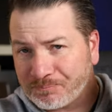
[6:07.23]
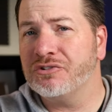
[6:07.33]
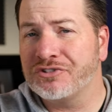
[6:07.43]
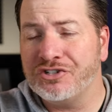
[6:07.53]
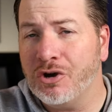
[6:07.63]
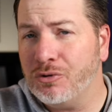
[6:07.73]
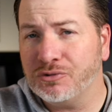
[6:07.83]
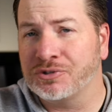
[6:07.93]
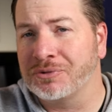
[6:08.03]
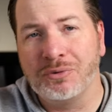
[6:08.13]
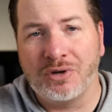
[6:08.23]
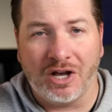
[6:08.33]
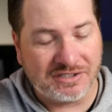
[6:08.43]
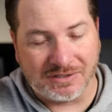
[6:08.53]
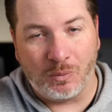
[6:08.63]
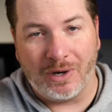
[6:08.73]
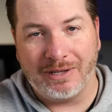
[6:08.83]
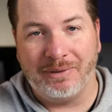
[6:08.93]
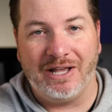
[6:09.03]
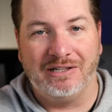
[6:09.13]
There's no true custom
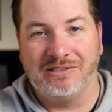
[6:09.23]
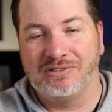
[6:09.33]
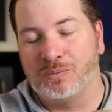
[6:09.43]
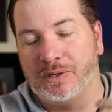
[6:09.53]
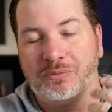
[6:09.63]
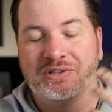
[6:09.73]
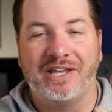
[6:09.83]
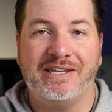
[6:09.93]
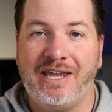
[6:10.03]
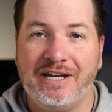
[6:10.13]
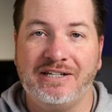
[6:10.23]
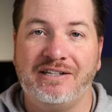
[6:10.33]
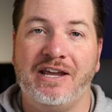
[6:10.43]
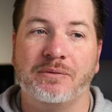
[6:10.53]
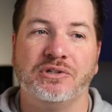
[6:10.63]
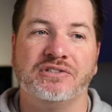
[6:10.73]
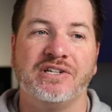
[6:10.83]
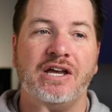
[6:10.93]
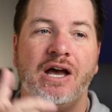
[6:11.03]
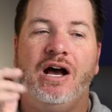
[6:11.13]
white balance where with like Canon cameras,
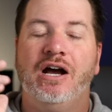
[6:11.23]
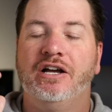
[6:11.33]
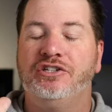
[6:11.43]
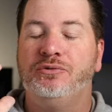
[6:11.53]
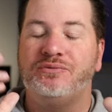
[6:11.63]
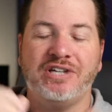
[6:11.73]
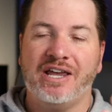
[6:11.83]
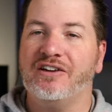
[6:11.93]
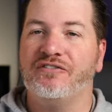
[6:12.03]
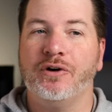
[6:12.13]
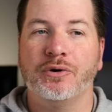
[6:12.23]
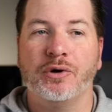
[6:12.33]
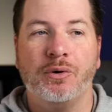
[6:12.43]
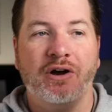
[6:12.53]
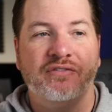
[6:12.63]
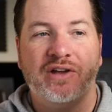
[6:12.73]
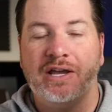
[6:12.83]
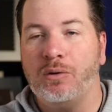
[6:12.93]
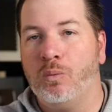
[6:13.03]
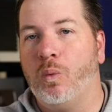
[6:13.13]
uh, you take a photo of
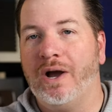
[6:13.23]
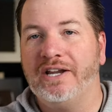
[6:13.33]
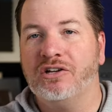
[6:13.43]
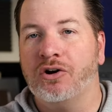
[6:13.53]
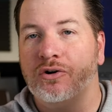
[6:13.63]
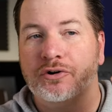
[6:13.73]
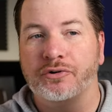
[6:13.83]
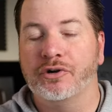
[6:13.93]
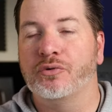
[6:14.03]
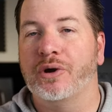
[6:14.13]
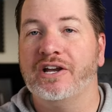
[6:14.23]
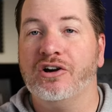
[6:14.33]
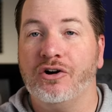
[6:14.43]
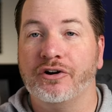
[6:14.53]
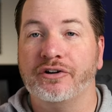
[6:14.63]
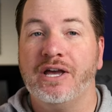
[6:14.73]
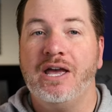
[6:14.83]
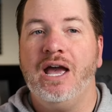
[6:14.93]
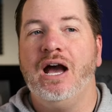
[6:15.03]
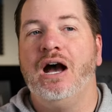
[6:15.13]
a white card or a gray card
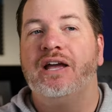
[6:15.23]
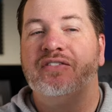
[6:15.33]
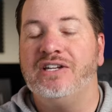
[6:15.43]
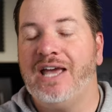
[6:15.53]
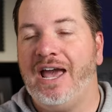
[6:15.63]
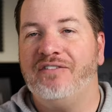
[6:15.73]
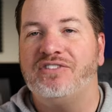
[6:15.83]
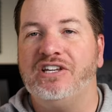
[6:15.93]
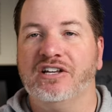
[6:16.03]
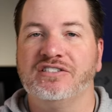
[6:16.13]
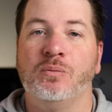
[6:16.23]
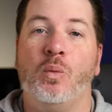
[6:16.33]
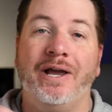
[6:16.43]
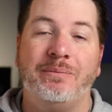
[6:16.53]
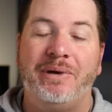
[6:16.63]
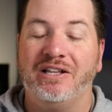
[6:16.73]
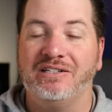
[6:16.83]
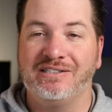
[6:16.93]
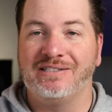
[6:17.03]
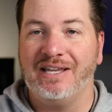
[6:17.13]
uh, and then have the custom white
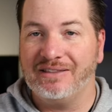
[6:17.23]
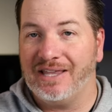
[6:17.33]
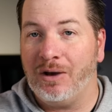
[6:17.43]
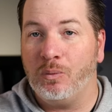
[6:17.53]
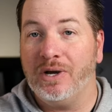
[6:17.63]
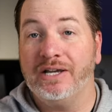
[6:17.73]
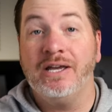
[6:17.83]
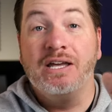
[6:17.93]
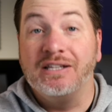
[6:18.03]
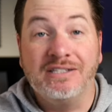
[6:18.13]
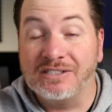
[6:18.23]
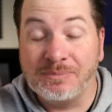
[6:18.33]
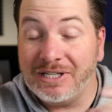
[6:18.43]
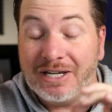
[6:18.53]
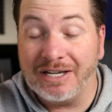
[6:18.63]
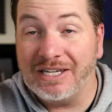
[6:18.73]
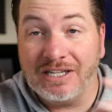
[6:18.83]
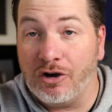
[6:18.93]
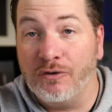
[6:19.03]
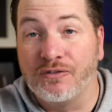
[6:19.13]
balance set. That way, this is me
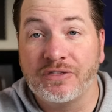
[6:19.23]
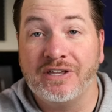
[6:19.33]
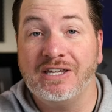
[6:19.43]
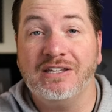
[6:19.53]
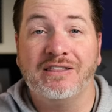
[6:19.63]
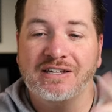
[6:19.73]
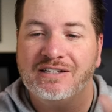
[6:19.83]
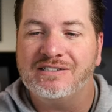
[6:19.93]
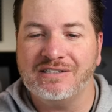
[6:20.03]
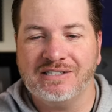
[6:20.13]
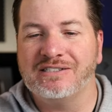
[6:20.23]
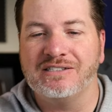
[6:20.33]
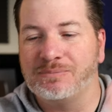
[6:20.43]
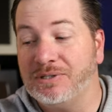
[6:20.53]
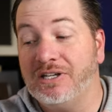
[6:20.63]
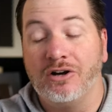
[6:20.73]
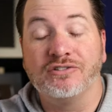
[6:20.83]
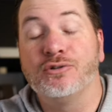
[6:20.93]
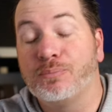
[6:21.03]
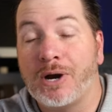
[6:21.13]
again overthinking things. This is me
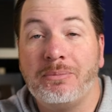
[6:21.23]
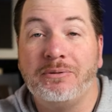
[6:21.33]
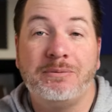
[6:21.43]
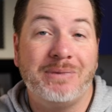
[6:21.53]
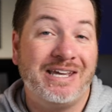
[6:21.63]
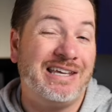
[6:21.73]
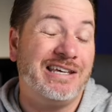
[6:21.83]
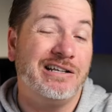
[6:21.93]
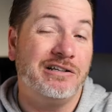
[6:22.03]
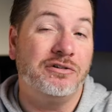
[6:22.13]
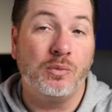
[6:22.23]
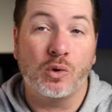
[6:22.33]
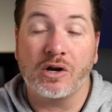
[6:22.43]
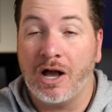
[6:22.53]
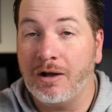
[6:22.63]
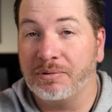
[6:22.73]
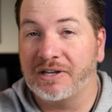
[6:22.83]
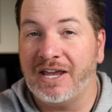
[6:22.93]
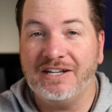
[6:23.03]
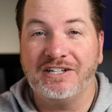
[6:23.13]
also probably making it a little more
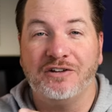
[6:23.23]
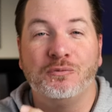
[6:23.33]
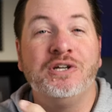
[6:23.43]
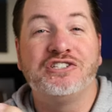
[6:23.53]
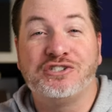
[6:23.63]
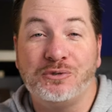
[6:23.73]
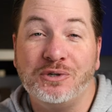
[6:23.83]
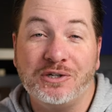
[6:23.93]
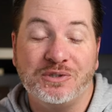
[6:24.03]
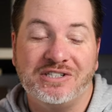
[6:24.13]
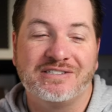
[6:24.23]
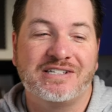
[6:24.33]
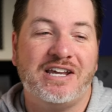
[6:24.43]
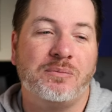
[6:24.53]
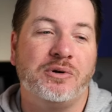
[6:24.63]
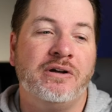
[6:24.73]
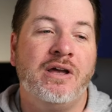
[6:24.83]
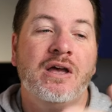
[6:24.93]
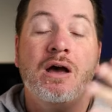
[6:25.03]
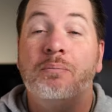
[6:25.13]
complicated with shooting with this camera,
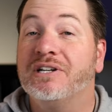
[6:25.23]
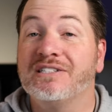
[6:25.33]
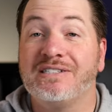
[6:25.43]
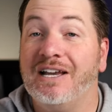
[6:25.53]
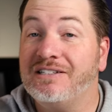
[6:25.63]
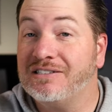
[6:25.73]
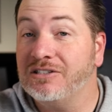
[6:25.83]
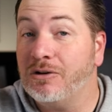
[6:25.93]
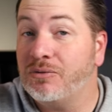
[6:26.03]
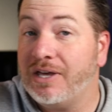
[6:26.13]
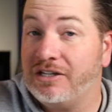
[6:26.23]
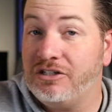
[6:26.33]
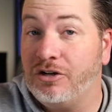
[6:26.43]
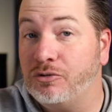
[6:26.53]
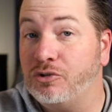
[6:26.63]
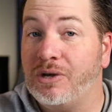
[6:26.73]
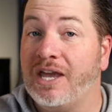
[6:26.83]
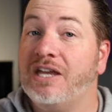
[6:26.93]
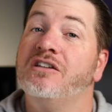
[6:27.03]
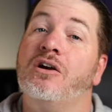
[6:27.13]
but it's nice to know that, you know, you
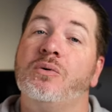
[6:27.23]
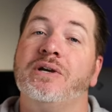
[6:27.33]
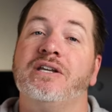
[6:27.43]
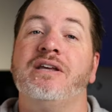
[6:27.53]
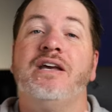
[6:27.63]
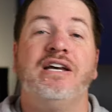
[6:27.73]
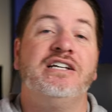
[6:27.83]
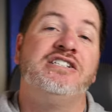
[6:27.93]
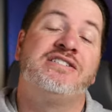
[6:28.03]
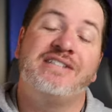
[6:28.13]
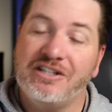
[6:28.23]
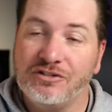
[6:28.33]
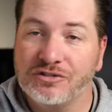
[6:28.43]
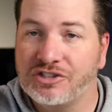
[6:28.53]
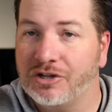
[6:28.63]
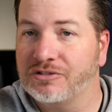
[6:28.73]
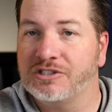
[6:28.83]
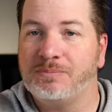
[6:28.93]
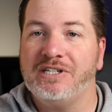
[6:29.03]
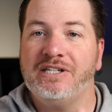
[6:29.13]
can go in set your shutter
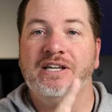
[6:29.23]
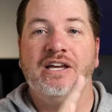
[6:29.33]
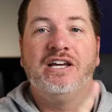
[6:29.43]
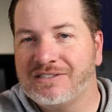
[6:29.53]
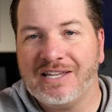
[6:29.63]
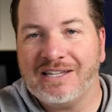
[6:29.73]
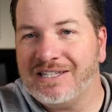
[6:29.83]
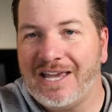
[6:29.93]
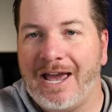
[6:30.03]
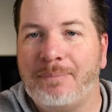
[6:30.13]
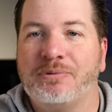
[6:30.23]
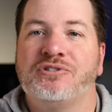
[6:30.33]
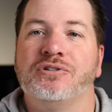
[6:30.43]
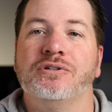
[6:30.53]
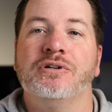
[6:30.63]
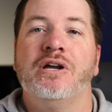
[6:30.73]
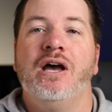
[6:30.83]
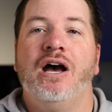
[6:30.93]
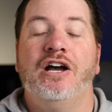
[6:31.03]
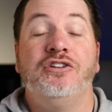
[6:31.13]
speed, set the aperture.
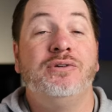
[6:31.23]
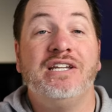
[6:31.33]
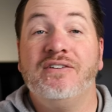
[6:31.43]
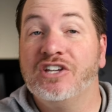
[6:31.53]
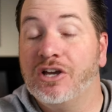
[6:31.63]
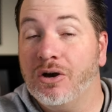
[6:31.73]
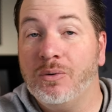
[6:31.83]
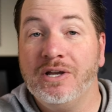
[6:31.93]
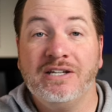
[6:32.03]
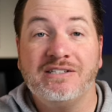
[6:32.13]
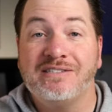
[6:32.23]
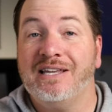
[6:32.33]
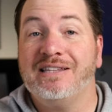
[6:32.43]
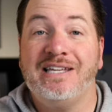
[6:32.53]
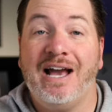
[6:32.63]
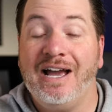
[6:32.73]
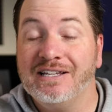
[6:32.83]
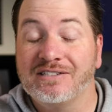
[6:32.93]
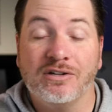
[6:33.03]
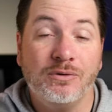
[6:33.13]
Uh, you can even go in and set the
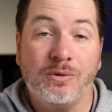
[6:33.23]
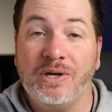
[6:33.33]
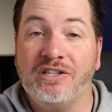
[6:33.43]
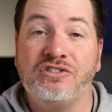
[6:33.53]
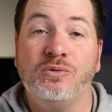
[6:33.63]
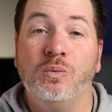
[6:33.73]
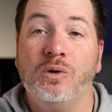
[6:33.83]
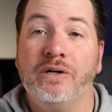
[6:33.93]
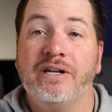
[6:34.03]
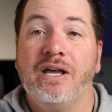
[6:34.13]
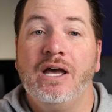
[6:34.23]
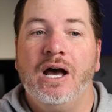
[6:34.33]
ISO the way that you want.